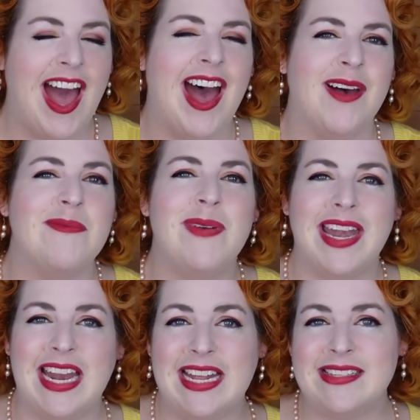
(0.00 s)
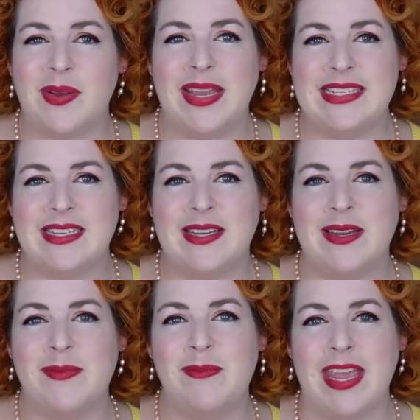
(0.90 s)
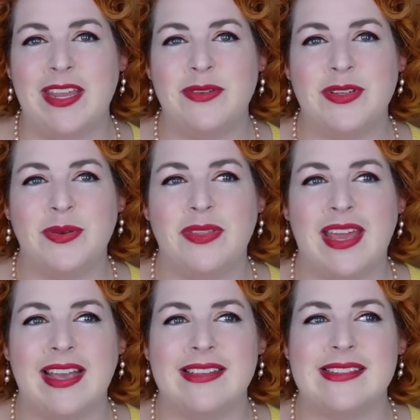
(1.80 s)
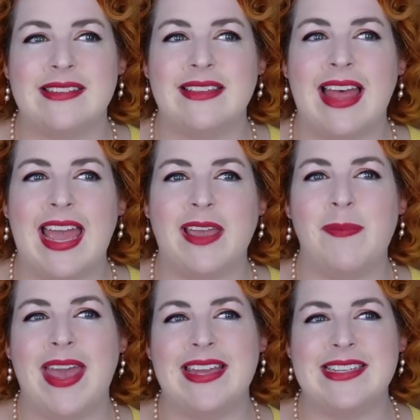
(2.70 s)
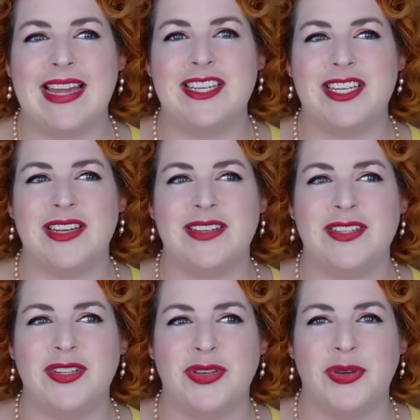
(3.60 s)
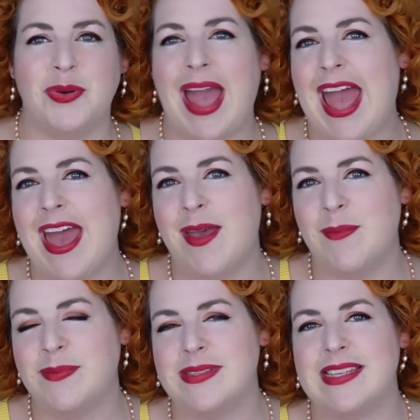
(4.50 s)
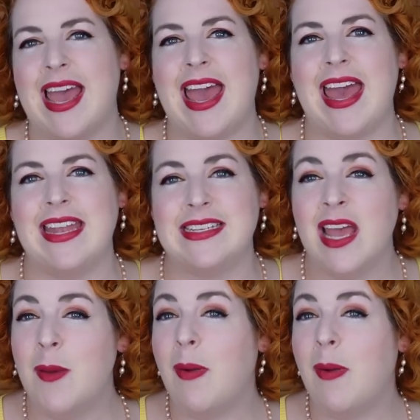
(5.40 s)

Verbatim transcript: um, but it is going to make you do things like pay attention to hems and